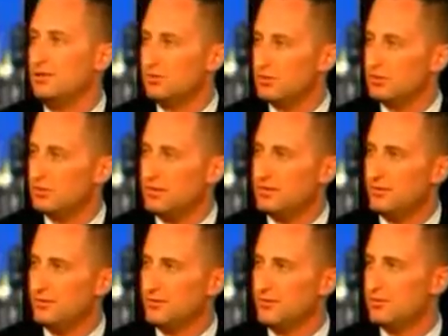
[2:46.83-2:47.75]
interest rate
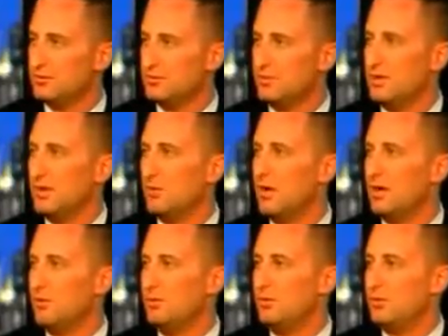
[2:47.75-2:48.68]
differentials have been
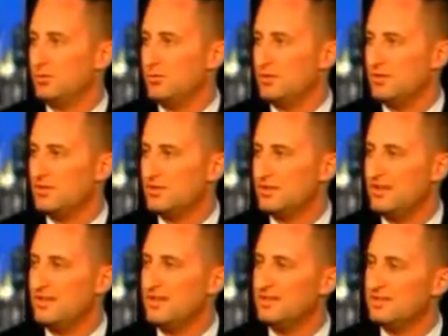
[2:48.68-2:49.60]
quite important
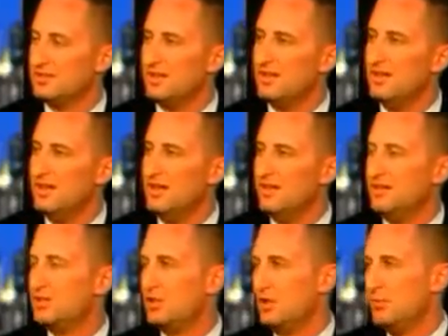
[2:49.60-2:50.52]
recently, and that's
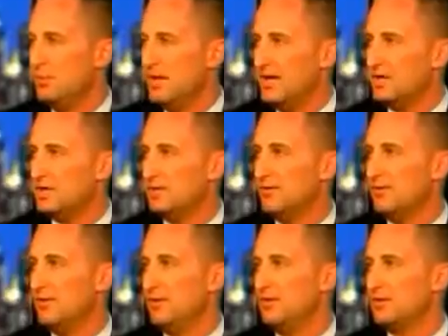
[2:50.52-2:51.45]
a combination
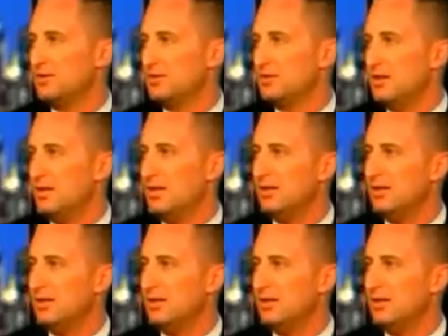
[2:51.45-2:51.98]
of events,